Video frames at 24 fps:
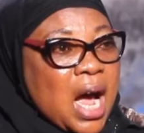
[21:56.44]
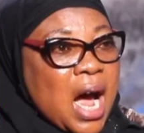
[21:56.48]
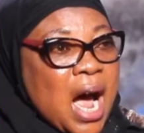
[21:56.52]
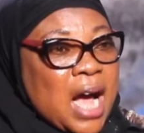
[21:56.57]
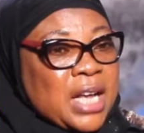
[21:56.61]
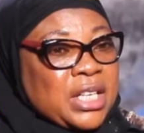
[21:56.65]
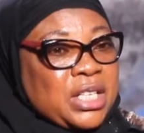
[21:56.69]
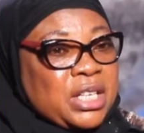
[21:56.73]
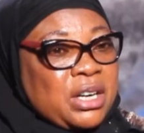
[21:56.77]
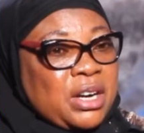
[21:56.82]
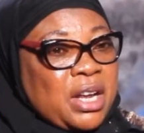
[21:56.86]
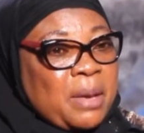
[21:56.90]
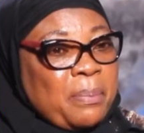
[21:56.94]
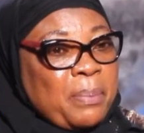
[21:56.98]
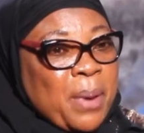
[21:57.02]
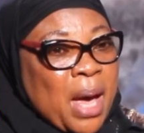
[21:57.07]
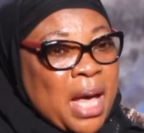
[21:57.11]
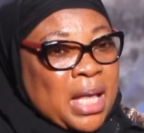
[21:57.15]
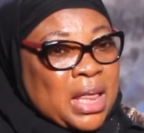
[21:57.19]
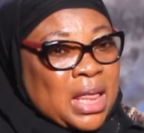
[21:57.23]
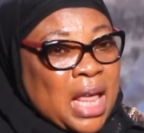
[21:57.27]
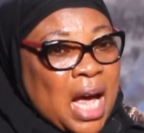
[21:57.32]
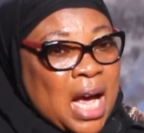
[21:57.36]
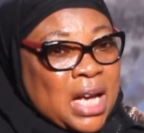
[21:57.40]
And the
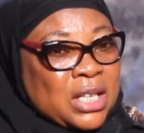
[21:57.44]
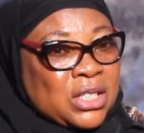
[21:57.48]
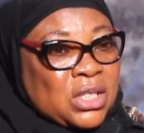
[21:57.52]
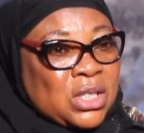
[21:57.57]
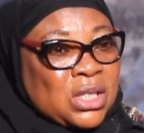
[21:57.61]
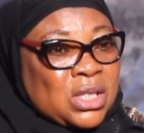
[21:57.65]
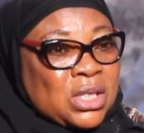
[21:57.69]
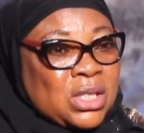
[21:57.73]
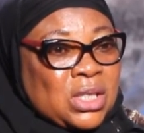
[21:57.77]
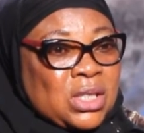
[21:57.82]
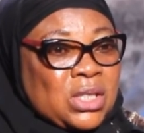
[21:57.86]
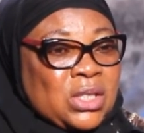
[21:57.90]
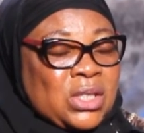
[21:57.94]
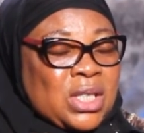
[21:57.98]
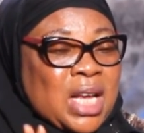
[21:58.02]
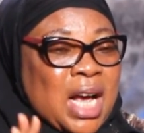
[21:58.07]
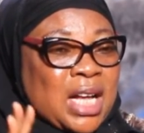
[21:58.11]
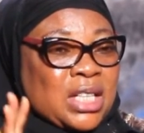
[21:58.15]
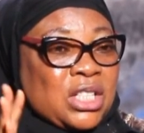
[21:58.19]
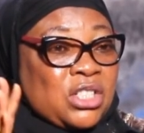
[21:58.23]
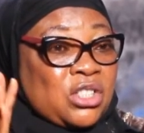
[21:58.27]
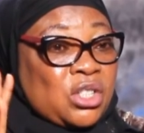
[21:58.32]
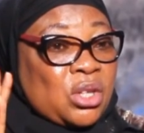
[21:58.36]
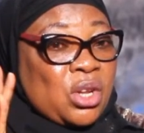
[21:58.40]
repentance
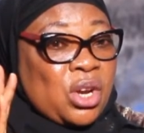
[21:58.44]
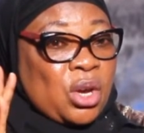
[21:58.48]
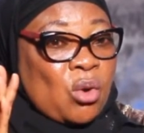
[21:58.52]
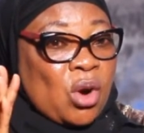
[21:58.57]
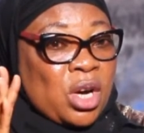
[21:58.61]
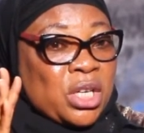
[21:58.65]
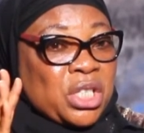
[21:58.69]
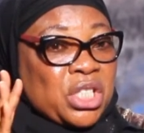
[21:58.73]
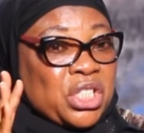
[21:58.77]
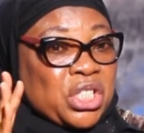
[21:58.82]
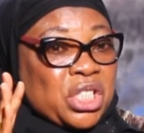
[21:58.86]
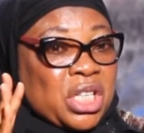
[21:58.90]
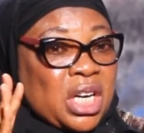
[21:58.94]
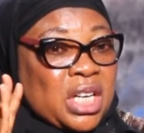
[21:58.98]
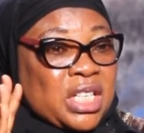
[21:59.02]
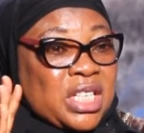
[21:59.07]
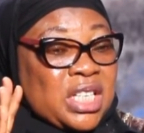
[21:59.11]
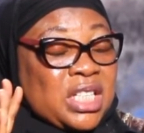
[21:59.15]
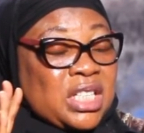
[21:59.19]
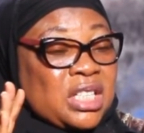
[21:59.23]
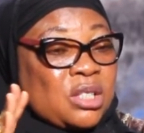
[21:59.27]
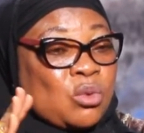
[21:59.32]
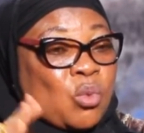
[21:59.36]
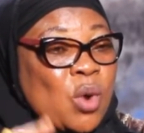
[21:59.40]
that is three conditions
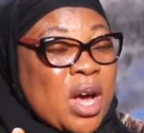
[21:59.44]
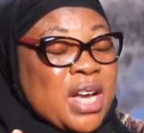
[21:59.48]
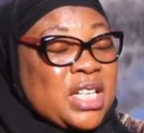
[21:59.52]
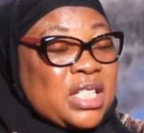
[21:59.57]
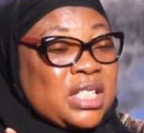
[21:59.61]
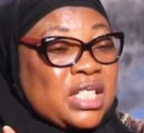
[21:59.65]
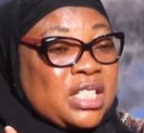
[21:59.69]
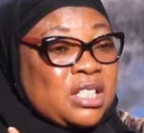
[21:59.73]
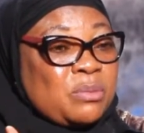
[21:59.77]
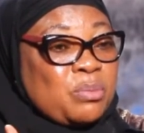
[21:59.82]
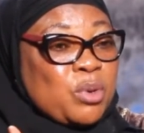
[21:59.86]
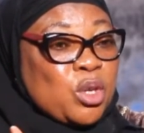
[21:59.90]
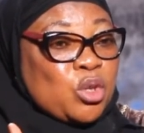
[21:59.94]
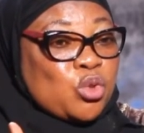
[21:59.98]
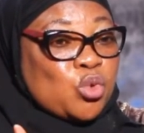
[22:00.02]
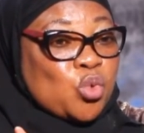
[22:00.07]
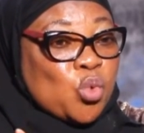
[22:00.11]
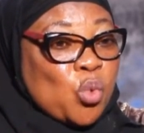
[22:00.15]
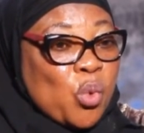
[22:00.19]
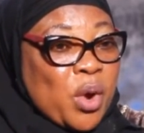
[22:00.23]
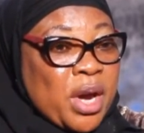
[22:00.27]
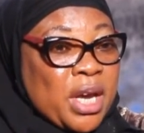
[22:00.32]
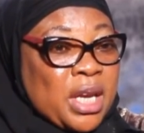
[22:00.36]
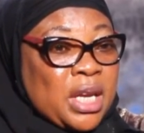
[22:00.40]
is when it is
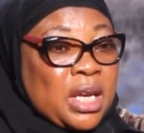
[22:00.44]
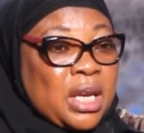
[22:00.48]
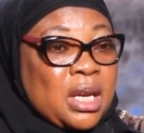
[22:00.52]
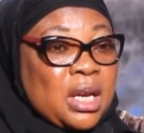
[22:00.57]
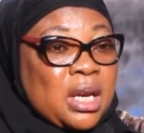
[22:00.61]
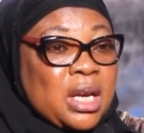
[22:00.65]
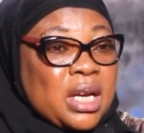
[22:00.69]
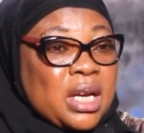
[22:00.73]
between